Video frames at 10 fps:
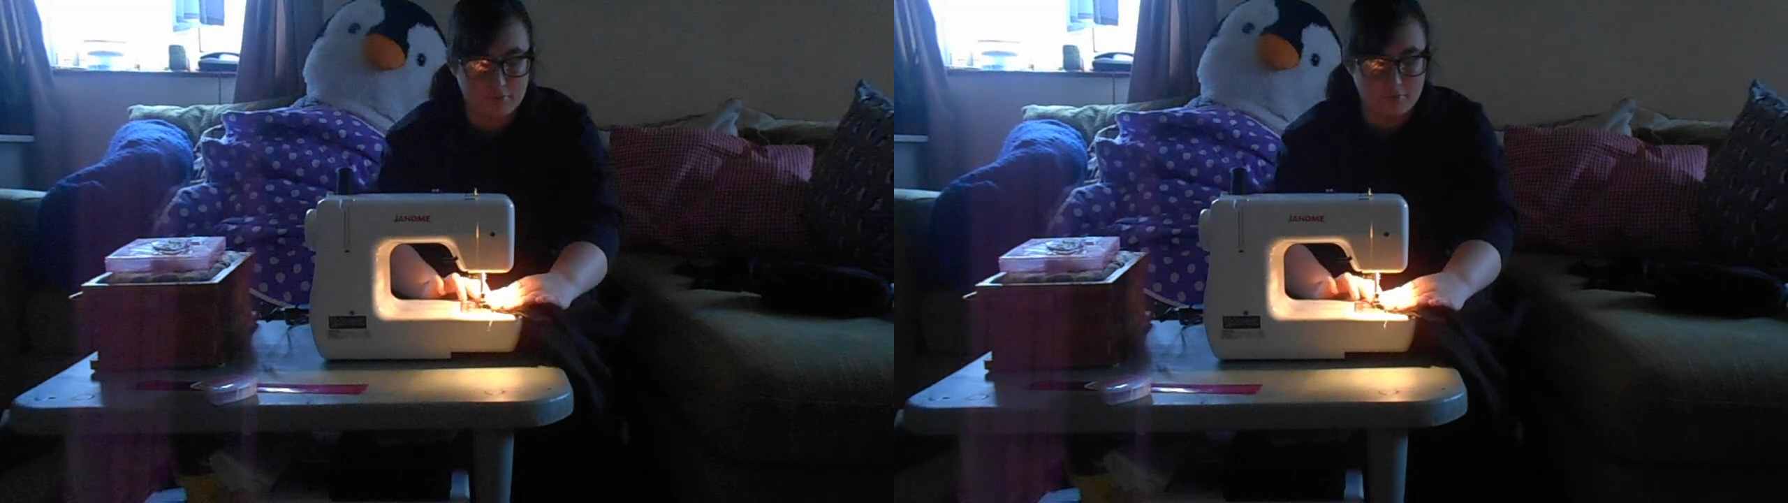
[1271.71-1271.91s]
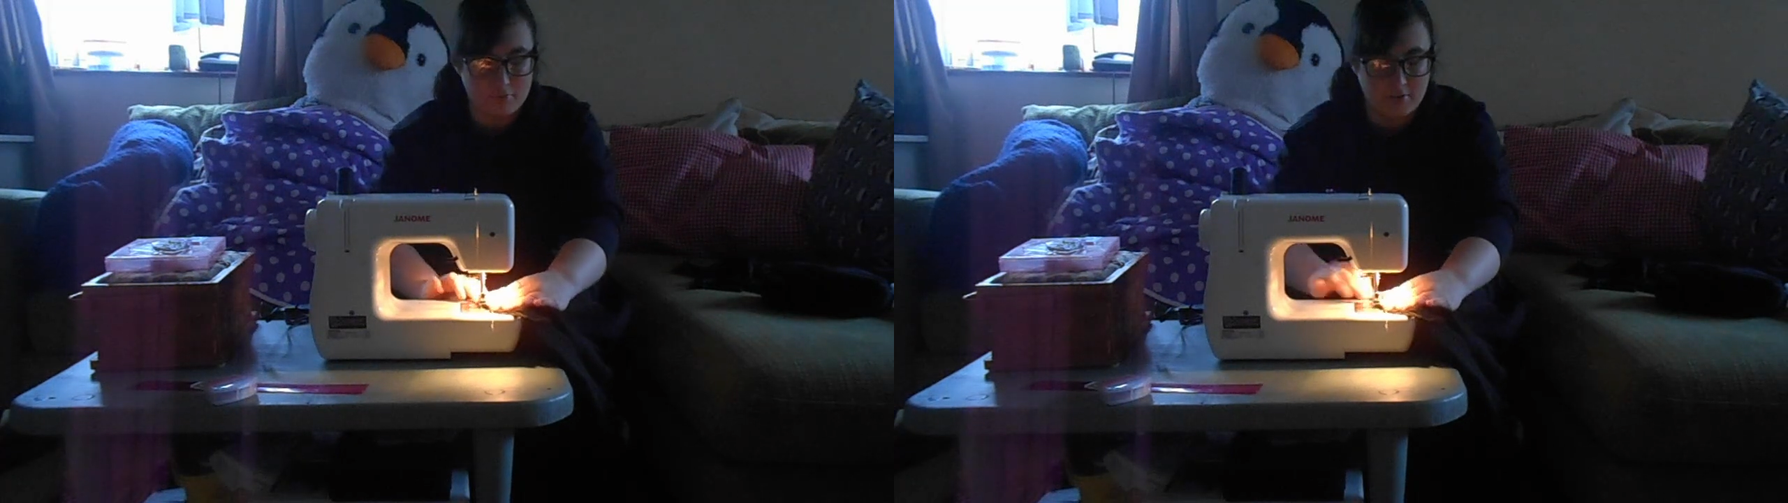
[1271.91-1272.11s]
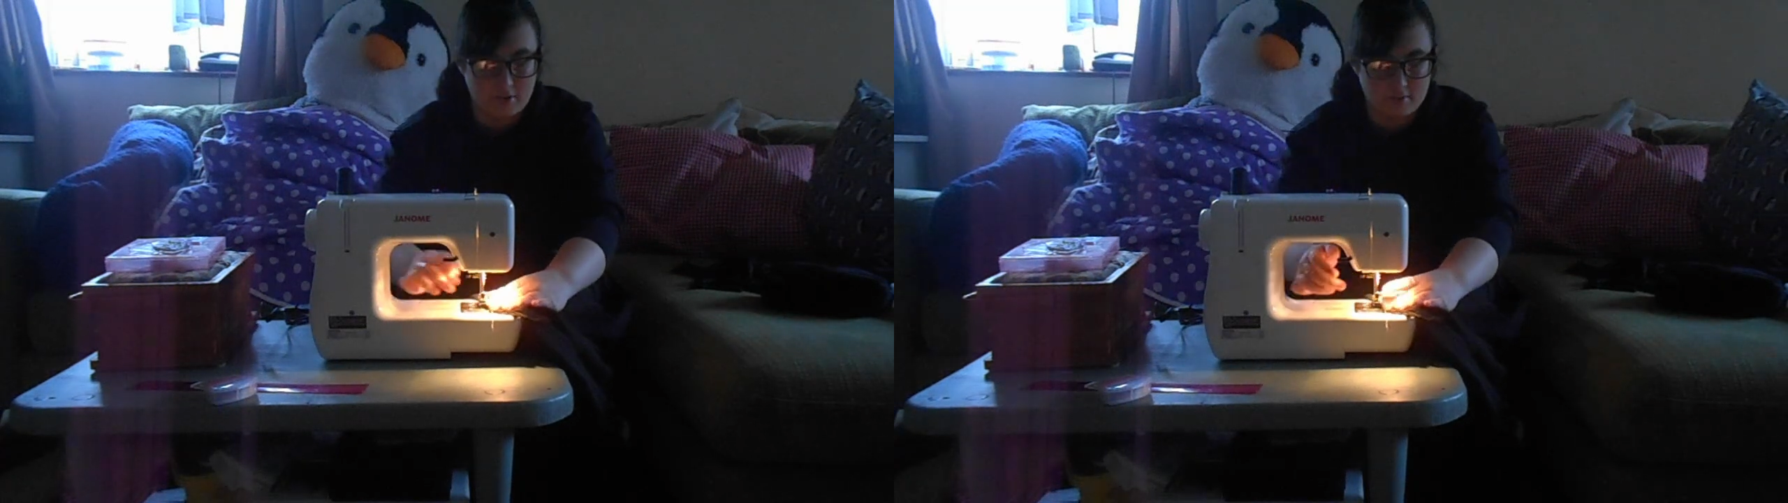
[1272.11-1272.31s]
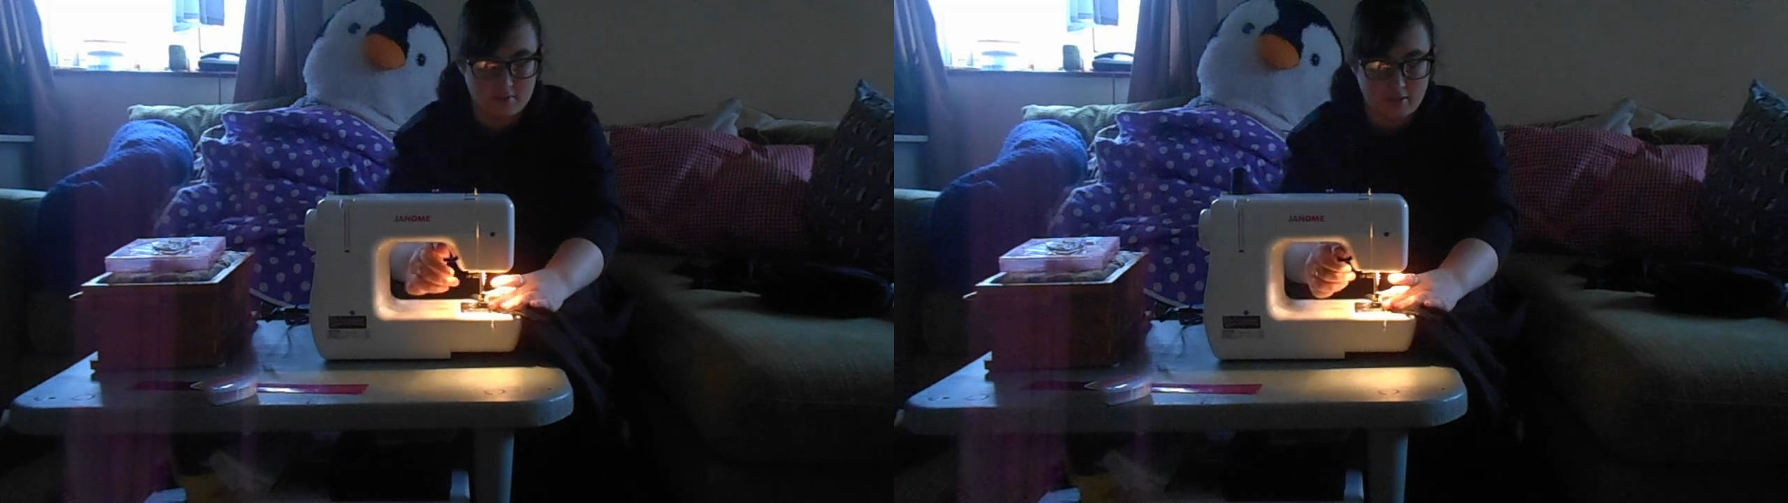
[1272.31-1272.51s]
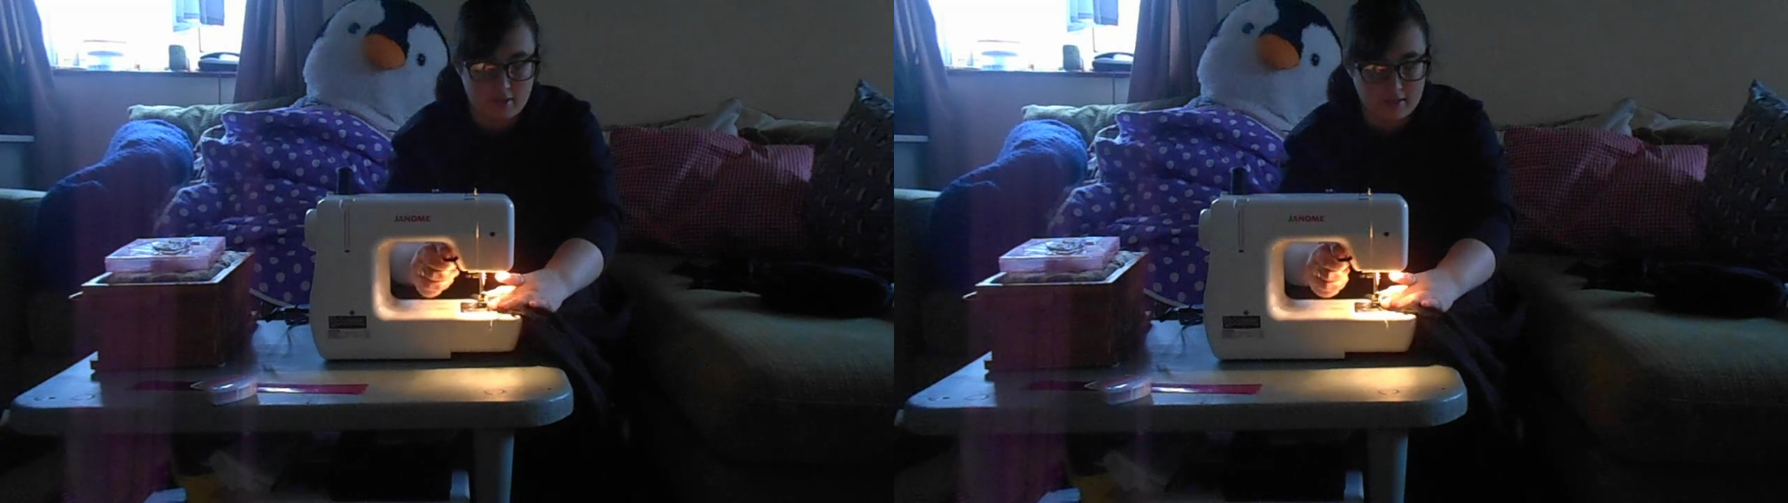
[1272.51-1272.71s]

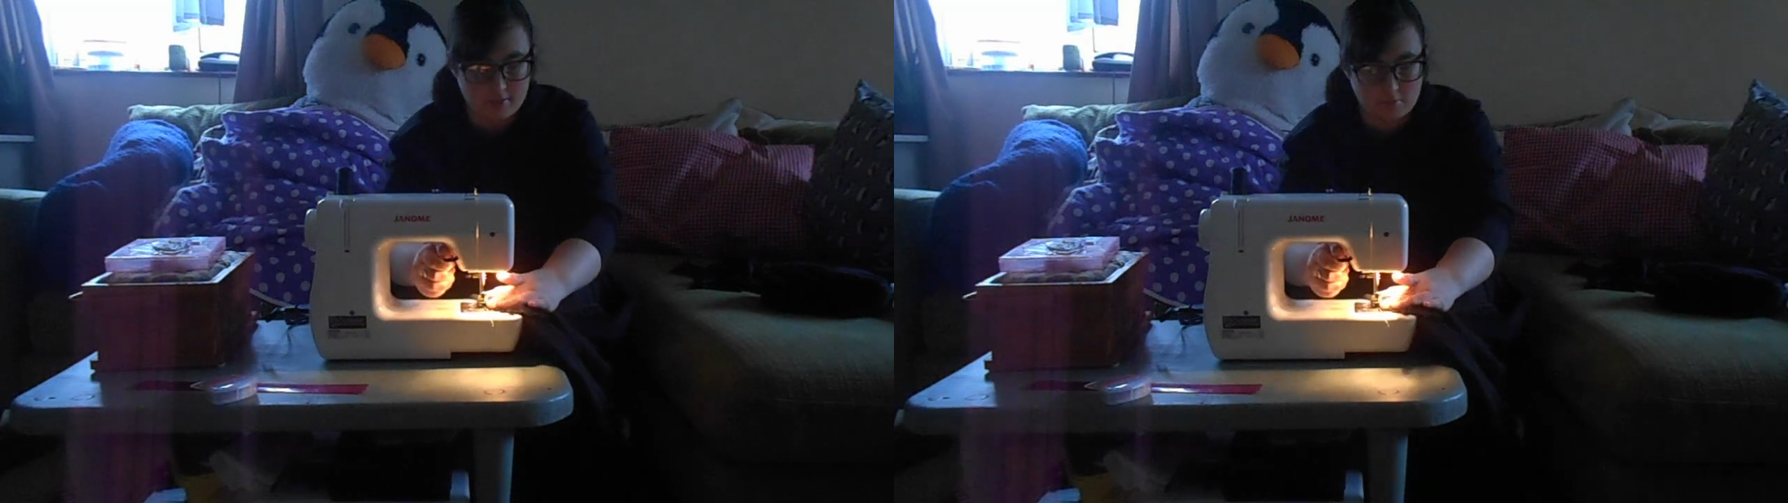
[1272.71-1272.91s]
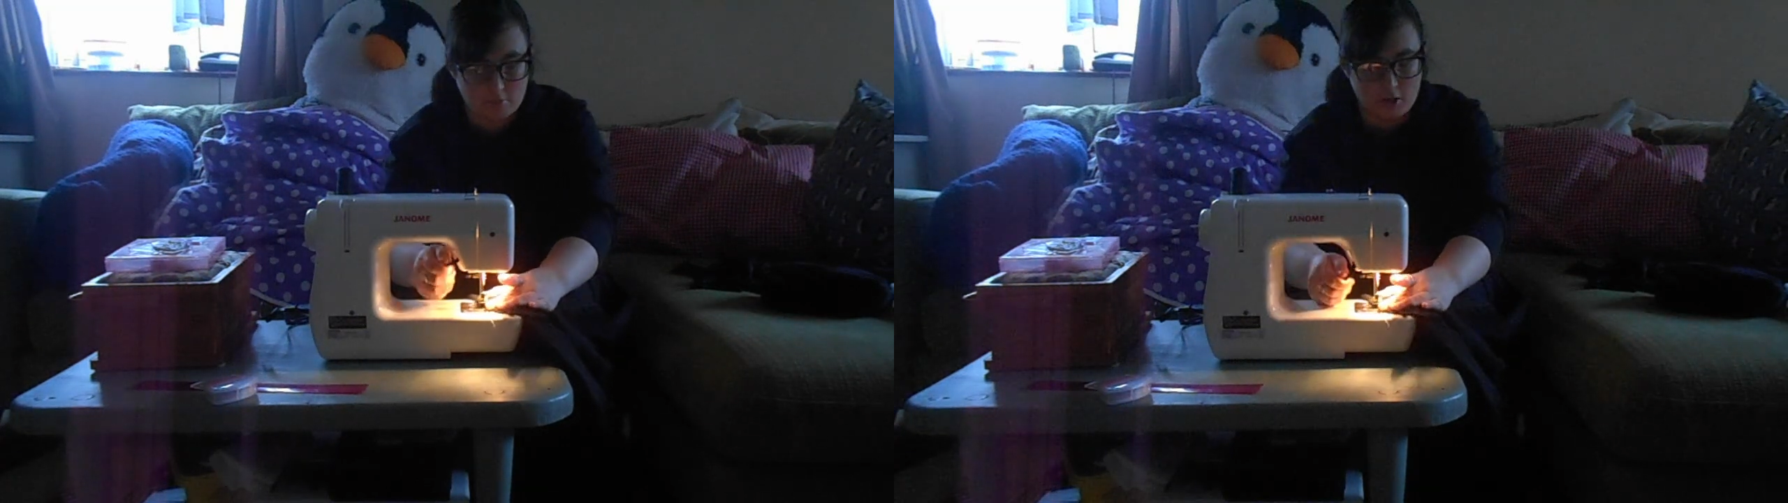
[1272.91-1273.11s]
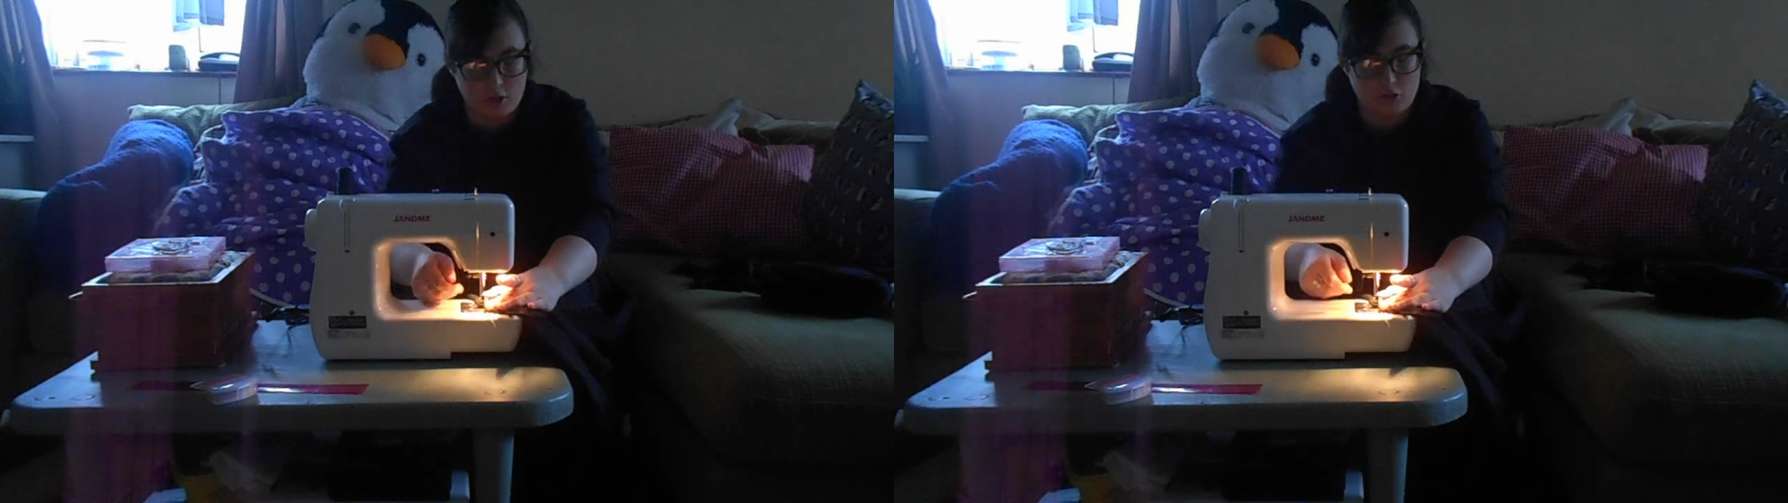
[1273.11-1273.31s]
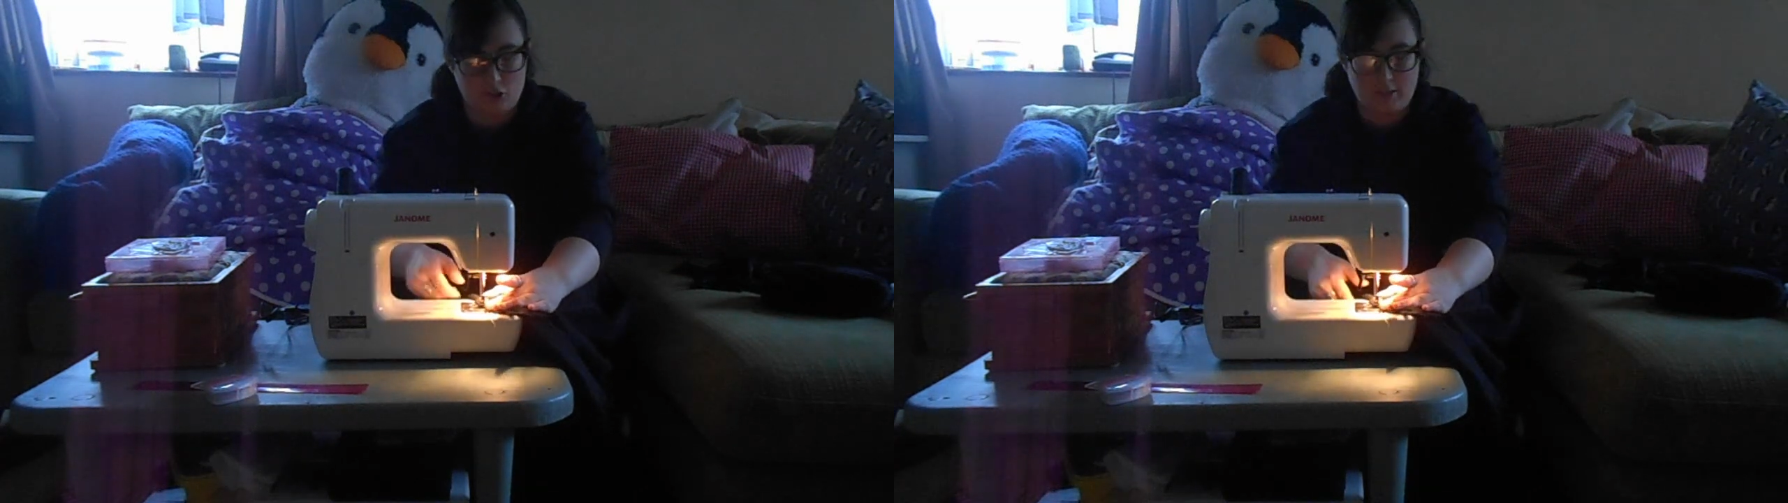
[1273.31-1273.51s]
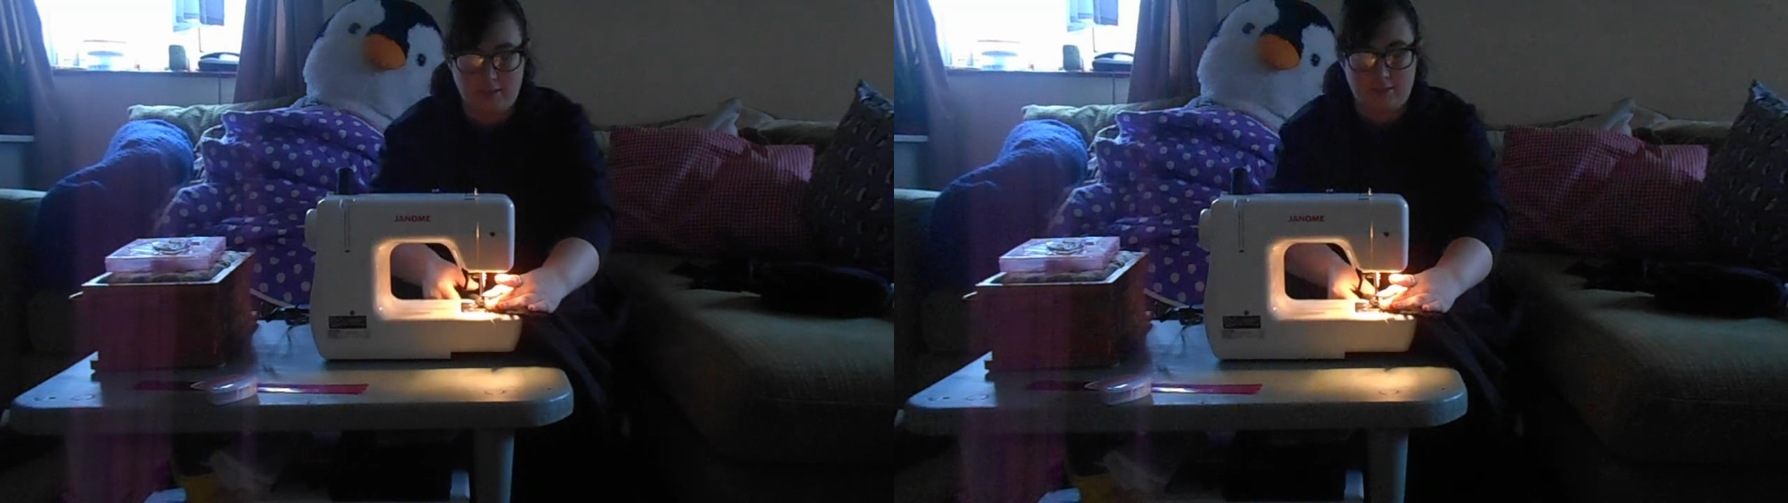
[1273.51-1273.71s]
fixed it
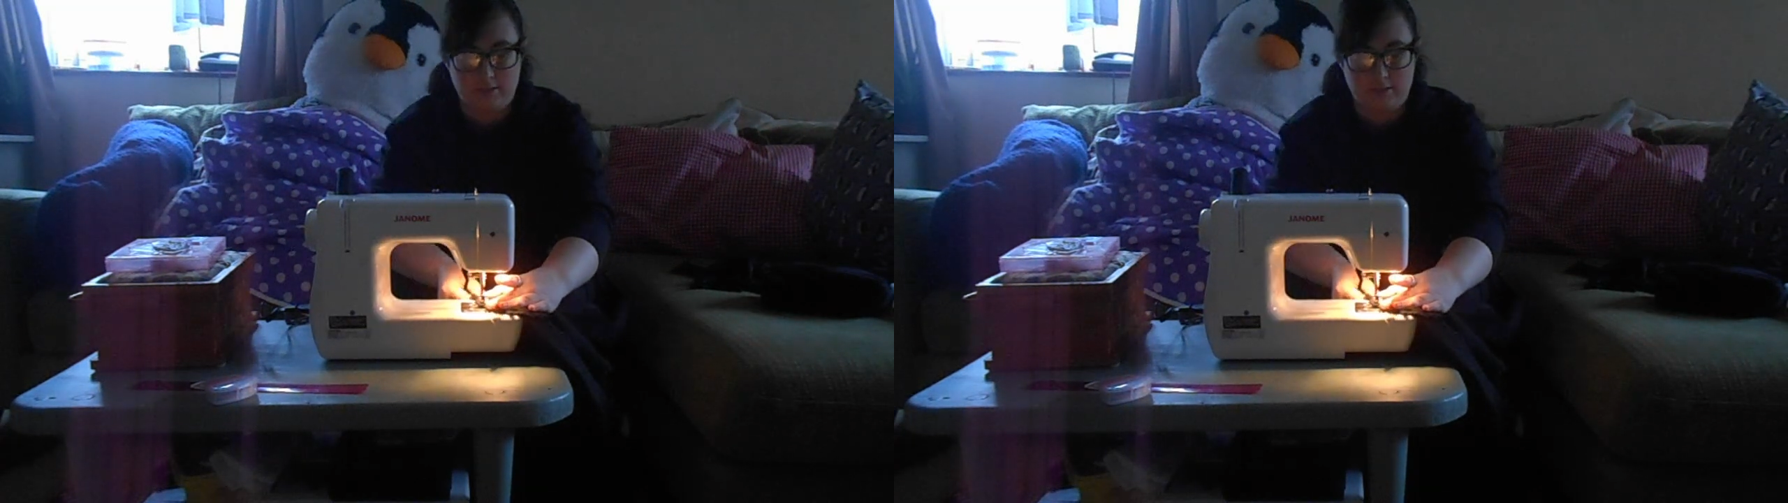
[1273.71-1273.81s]
partially.